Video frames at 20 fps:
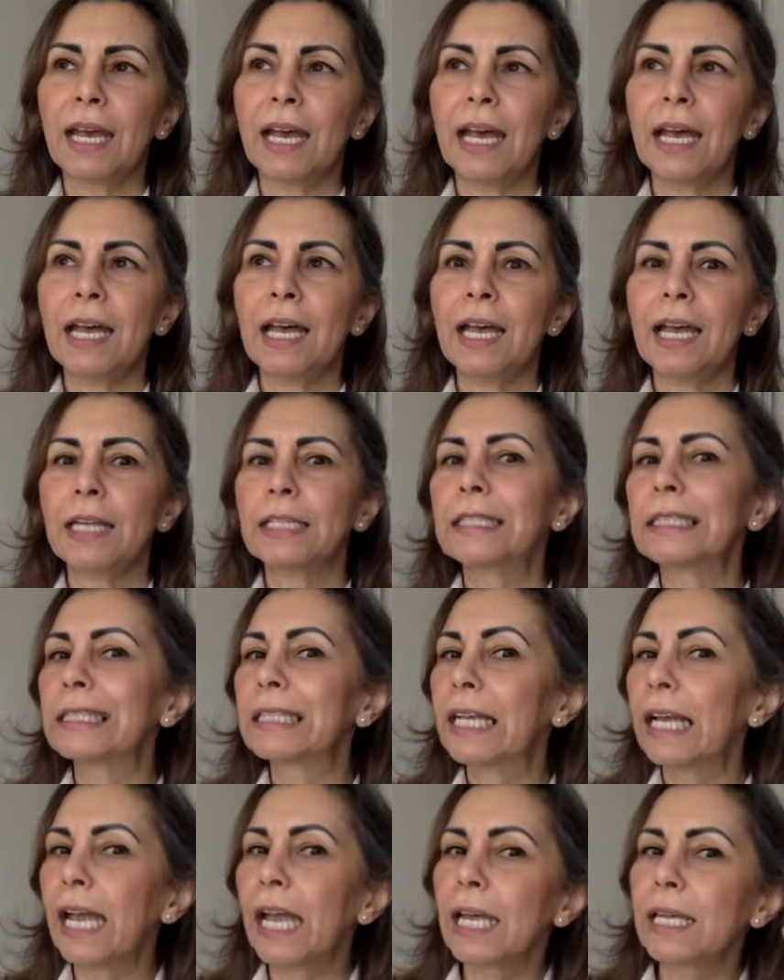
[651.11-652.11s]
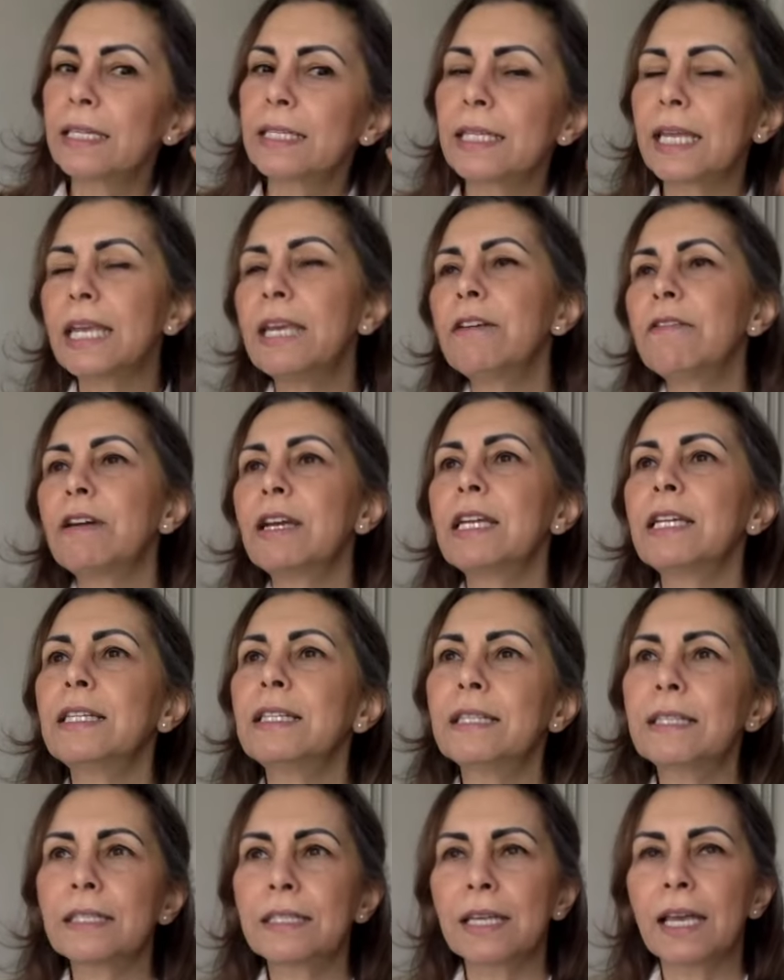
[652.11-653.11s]
and hence the
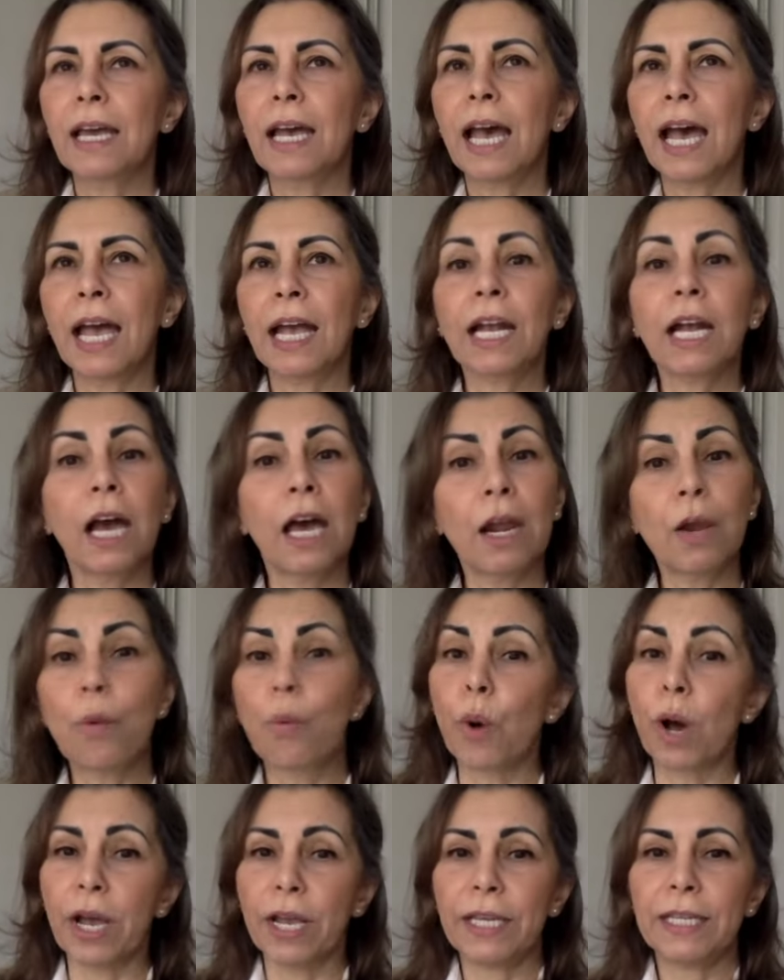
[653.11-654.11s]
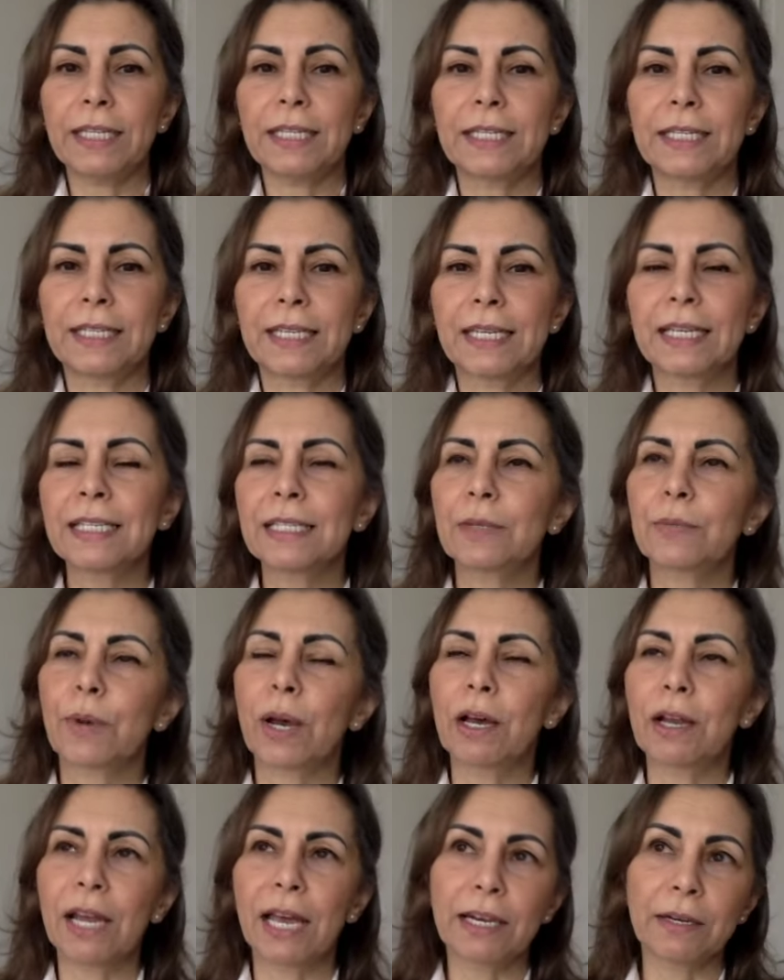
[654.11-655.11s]
earrings, and colour white as
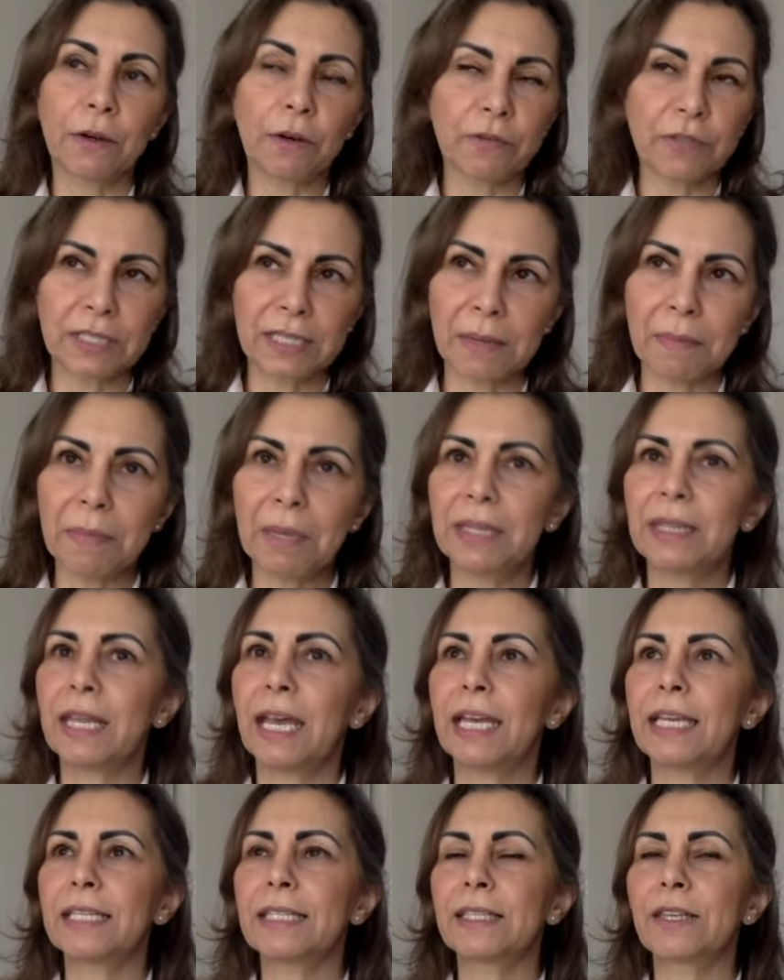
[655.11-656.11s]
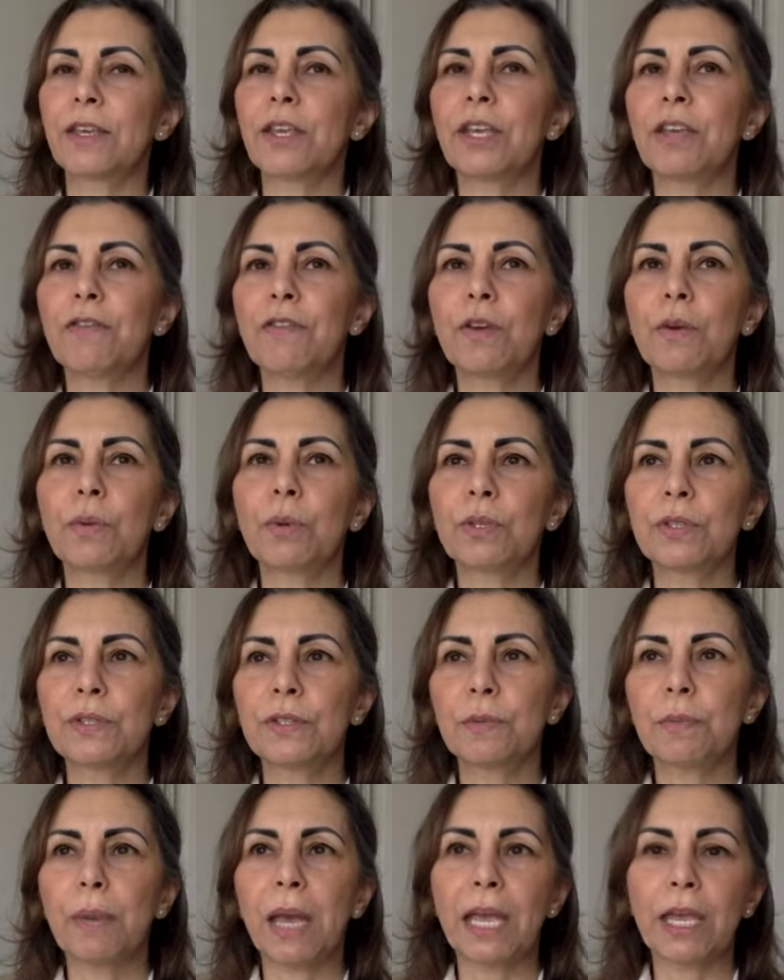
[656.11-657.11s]
well, and obviously Monday. So if you want
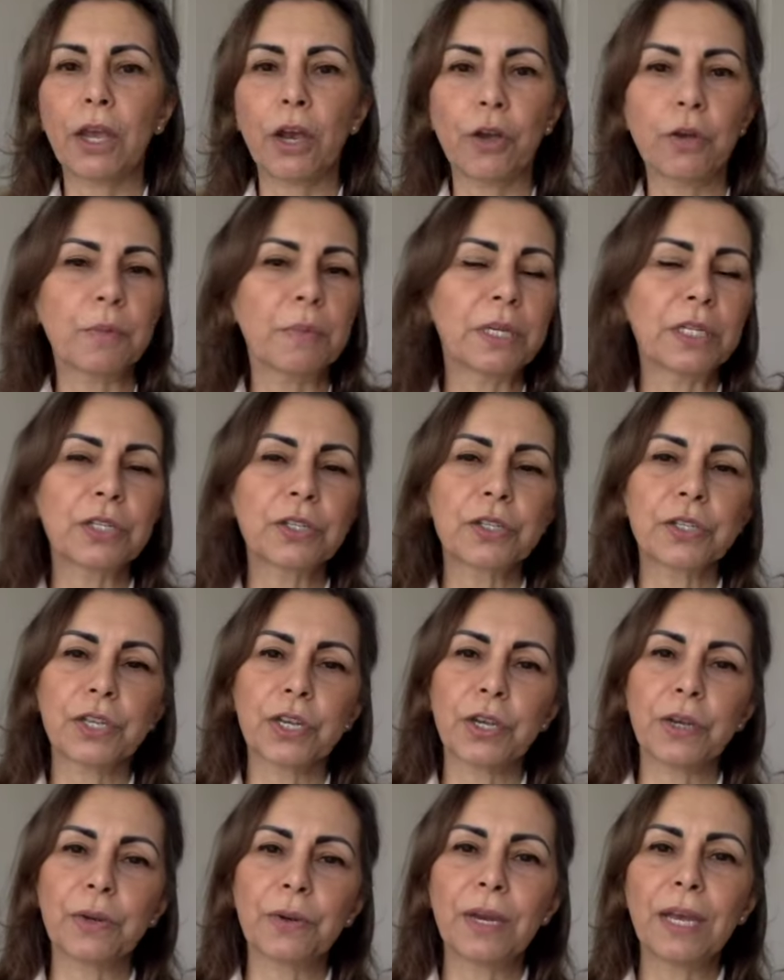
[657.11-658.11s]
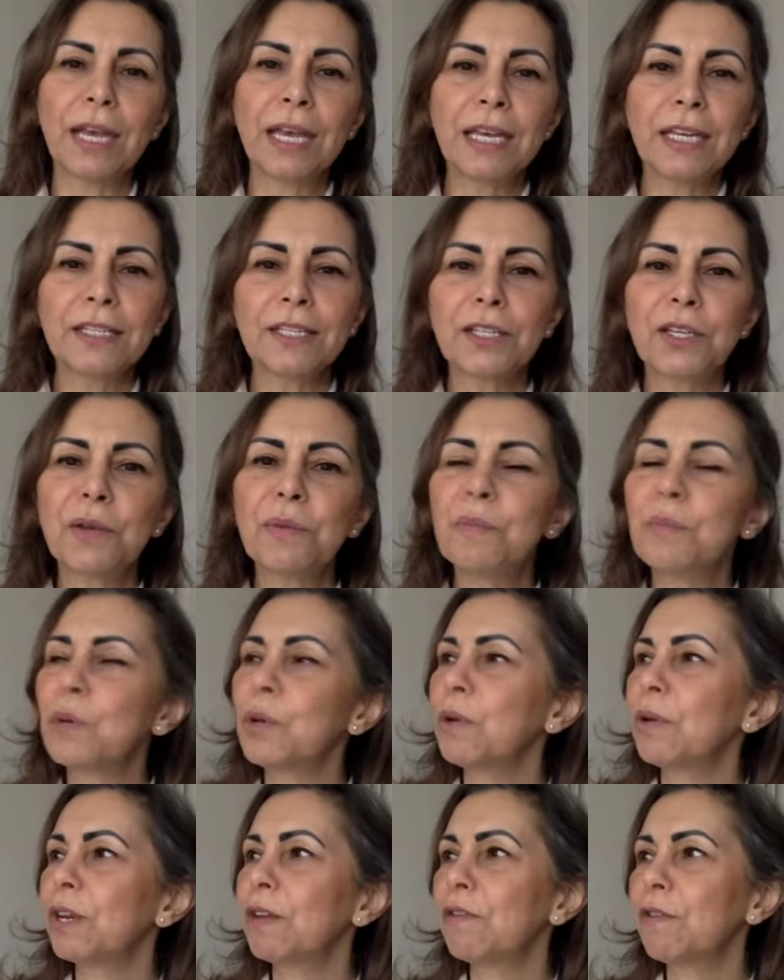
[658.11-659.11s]
to pay homage to
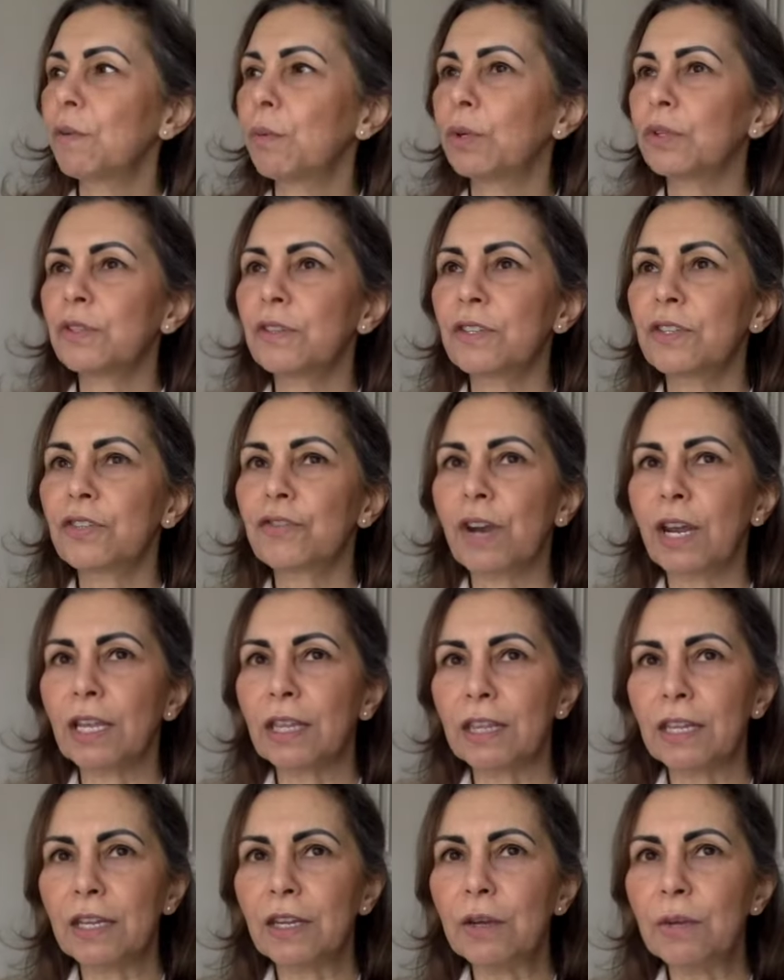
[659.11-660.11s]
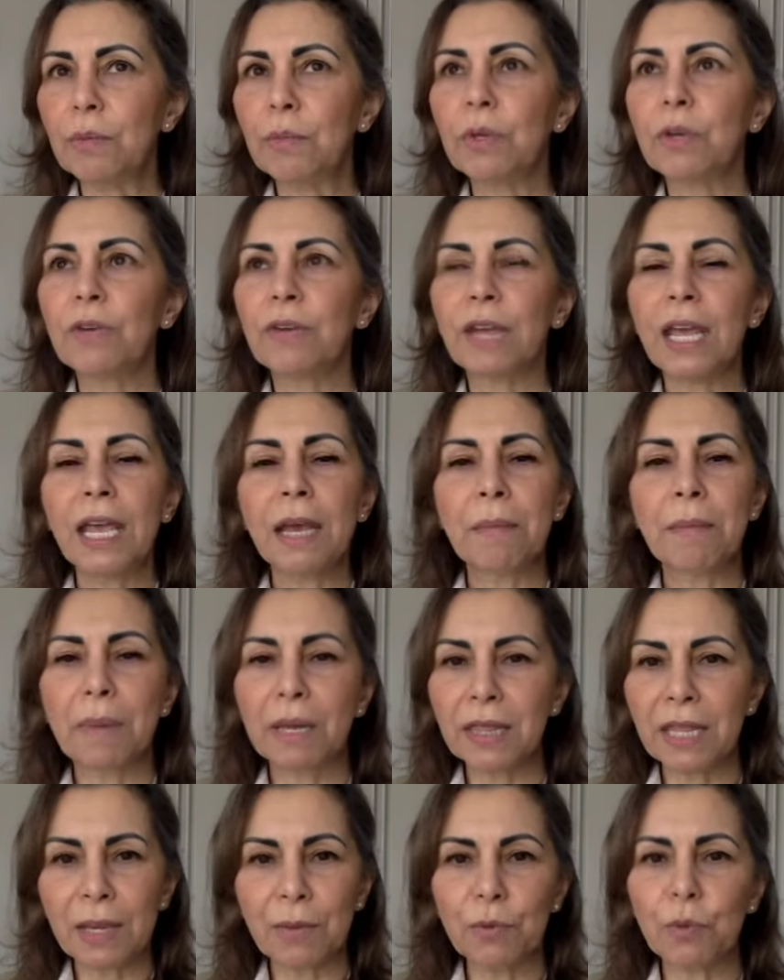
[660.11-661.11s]
Moon, if you want to strengthen your Moon,
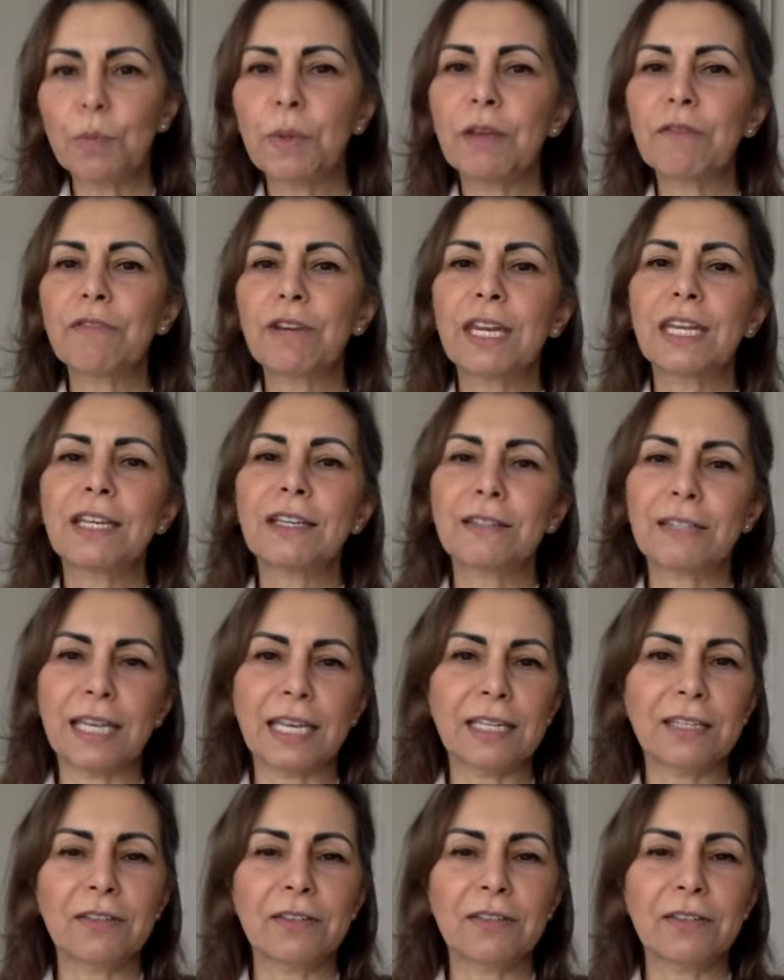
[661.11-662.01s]
Monday will be a really good day to